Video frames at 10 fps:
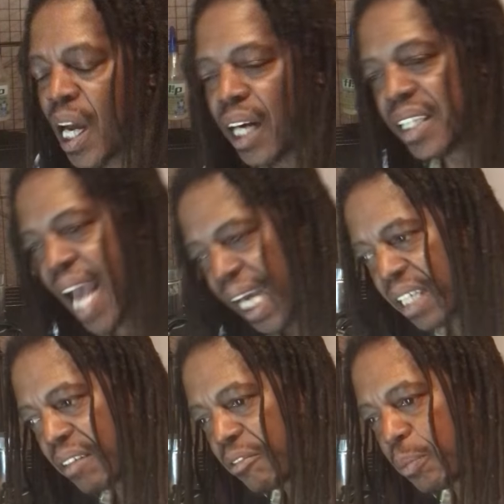A
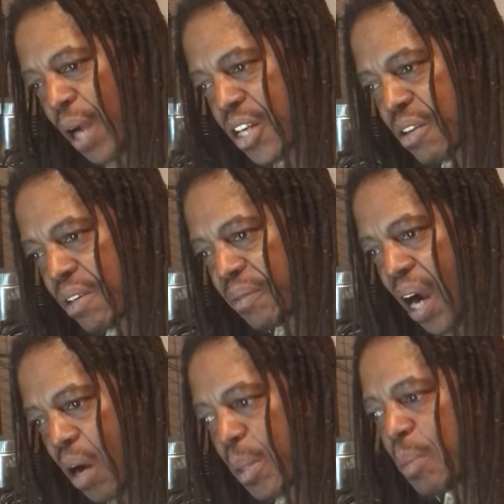negative pressure
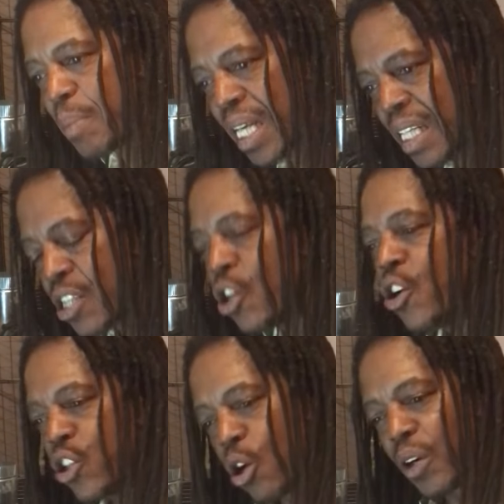environment means
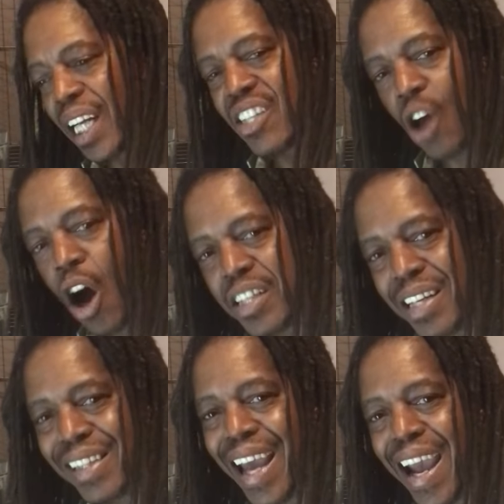you're
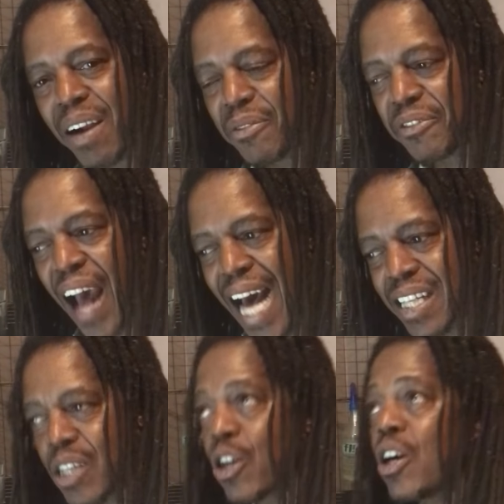exhausting the air
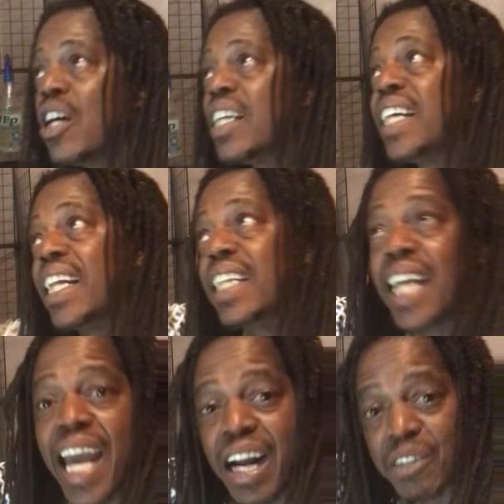faster than
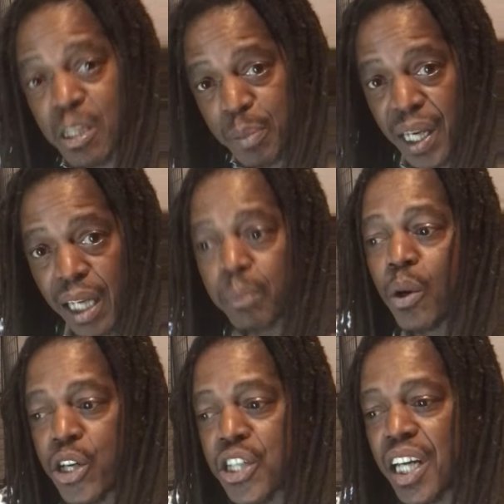the air is being
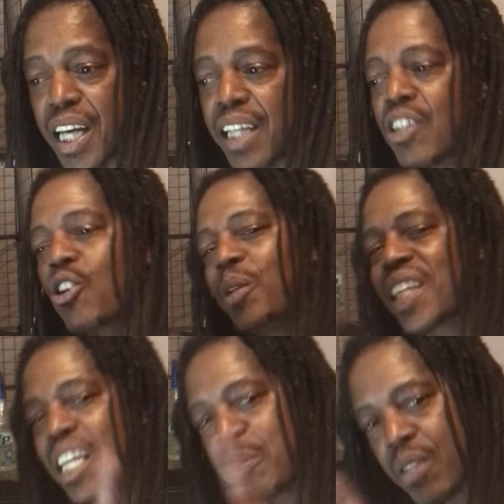pushed in. So it
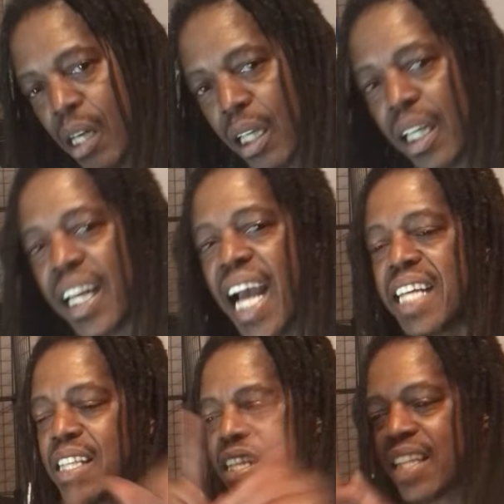keeps a
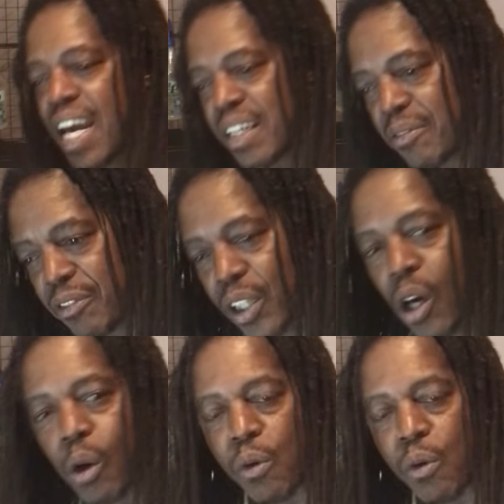nice steady flow.